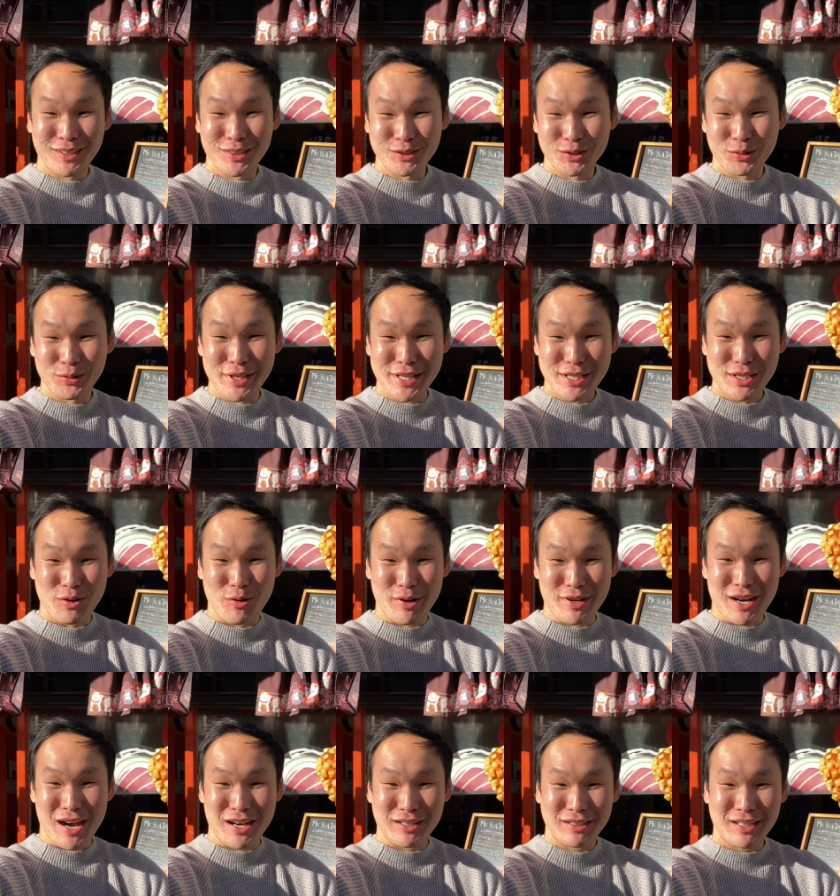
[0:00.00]
to this corn
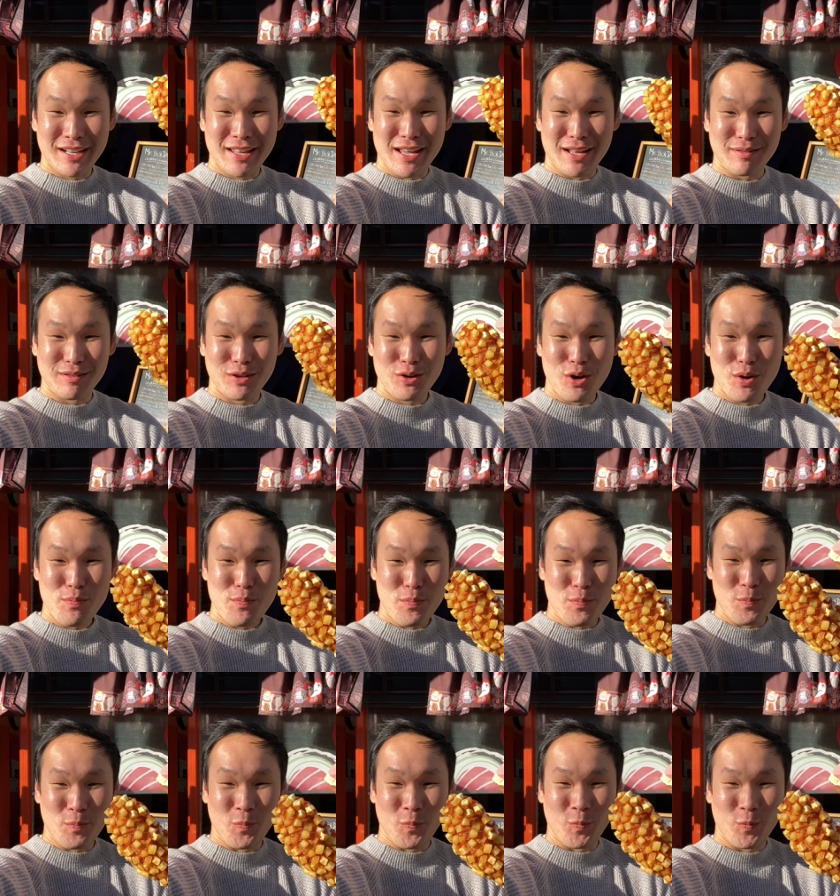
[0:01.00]
dog. Look at it.
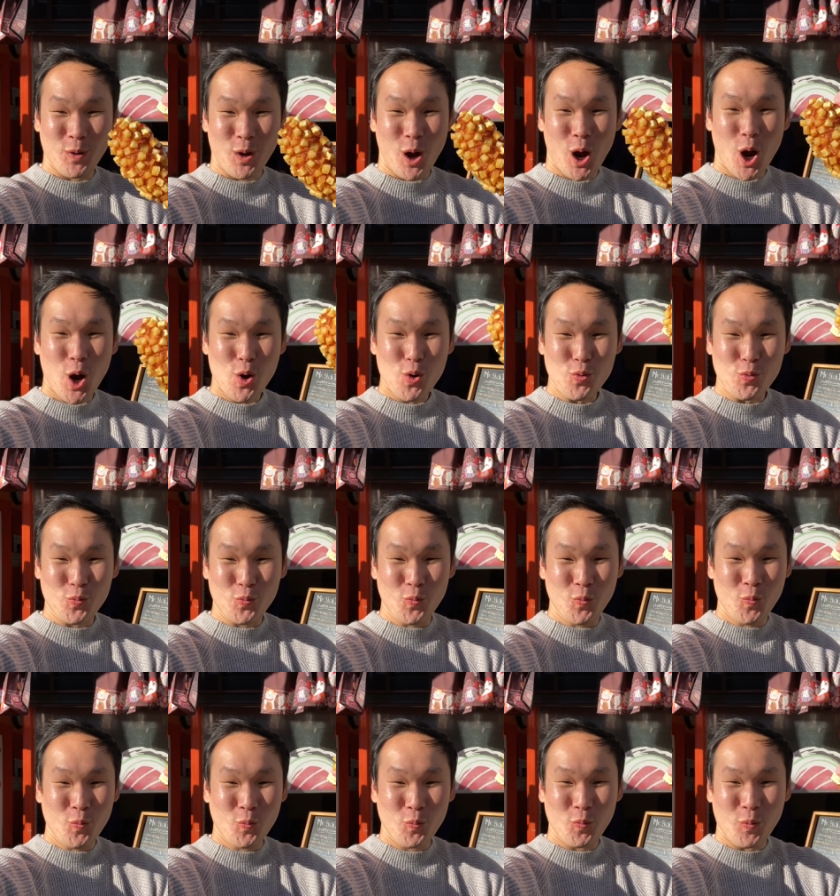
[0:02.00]
Oh,
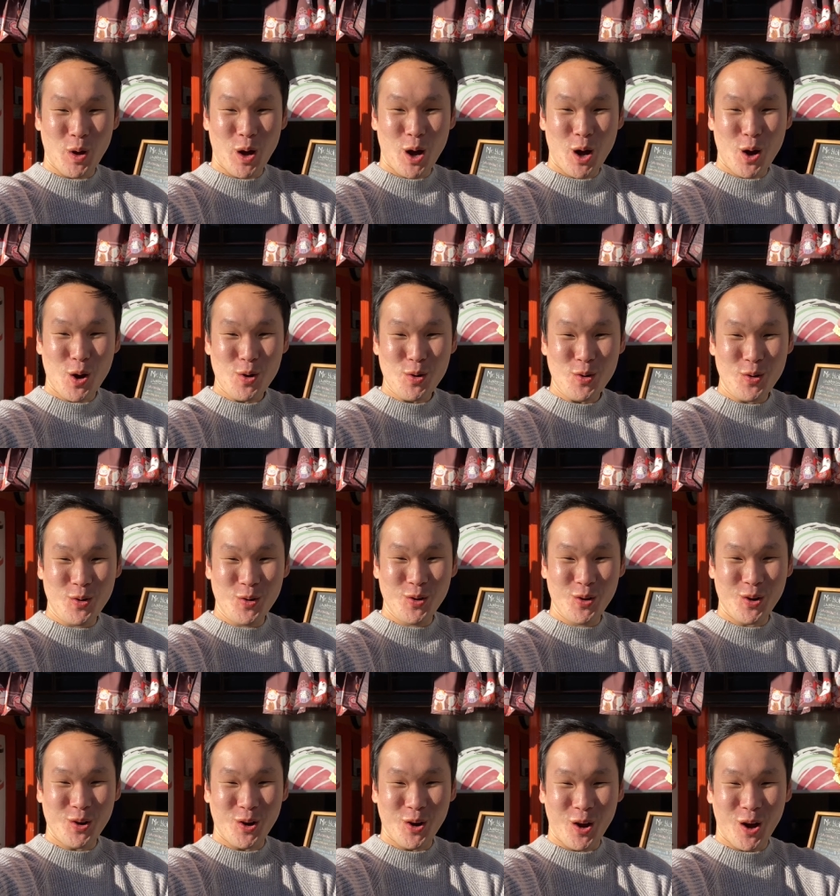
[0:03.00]
oh,
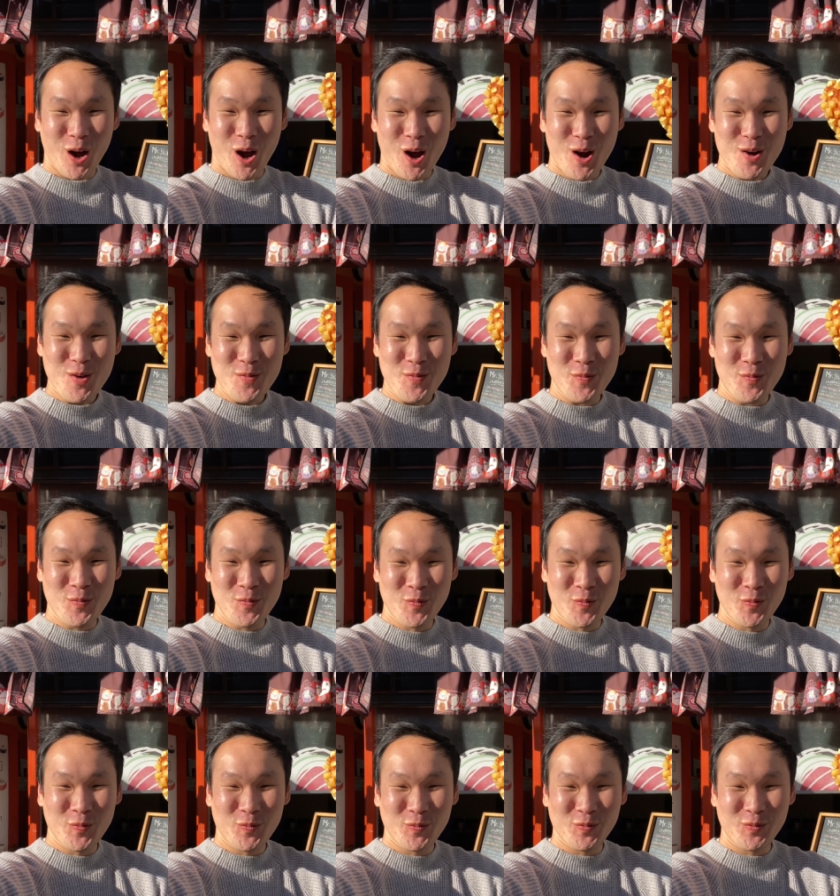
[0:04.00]
oh,
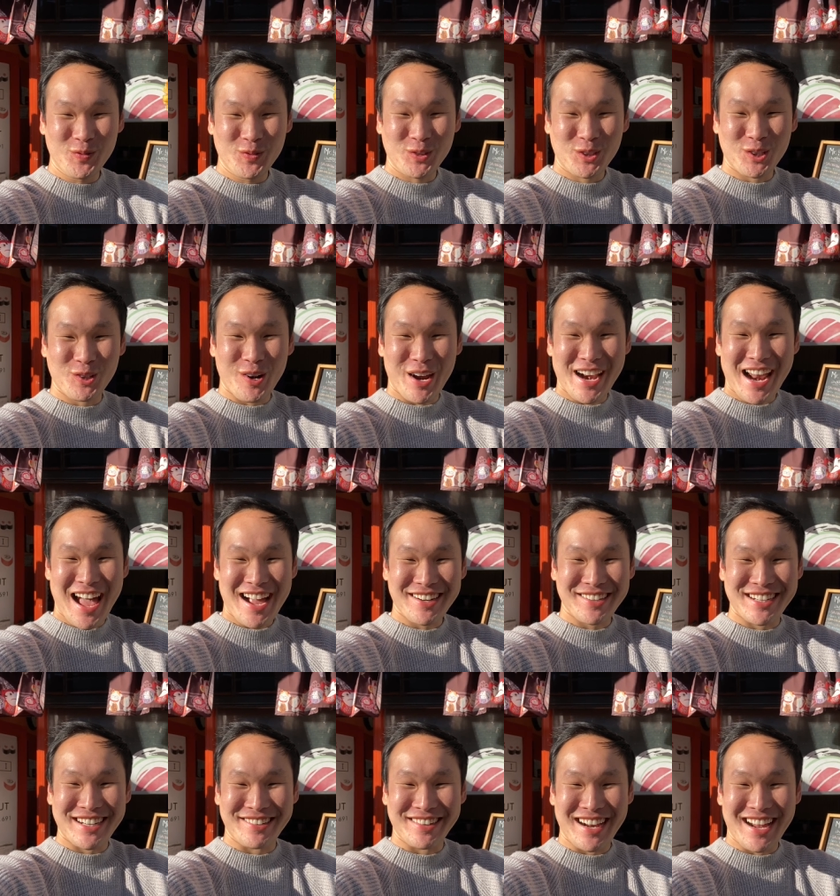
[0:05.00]
oh. Quite
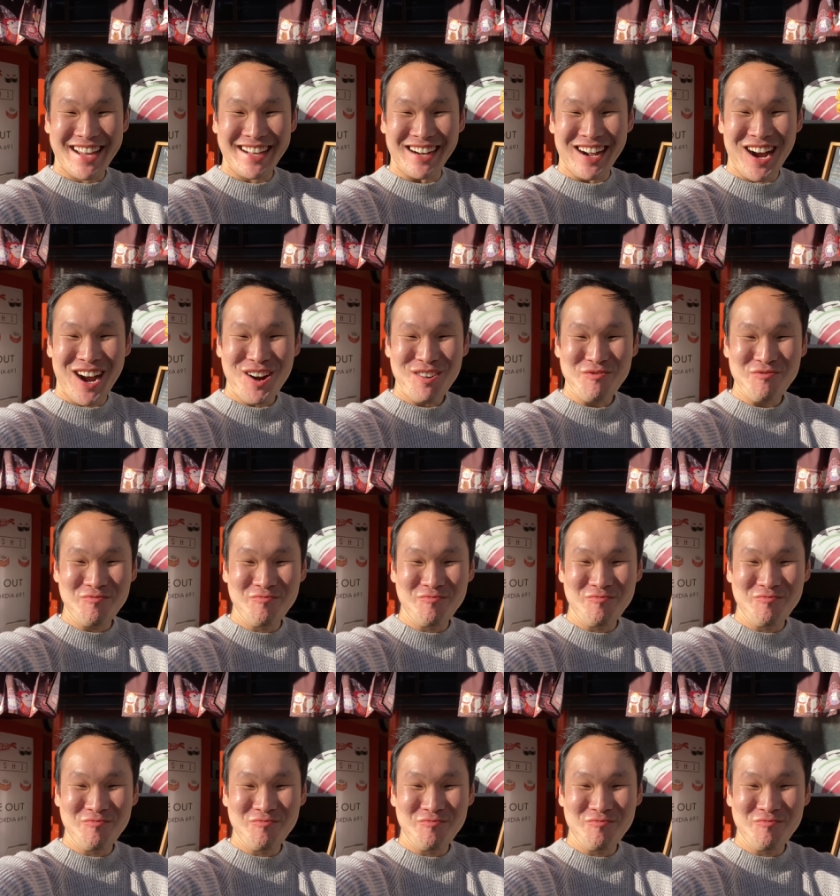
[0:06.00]
accurate, right? Oh.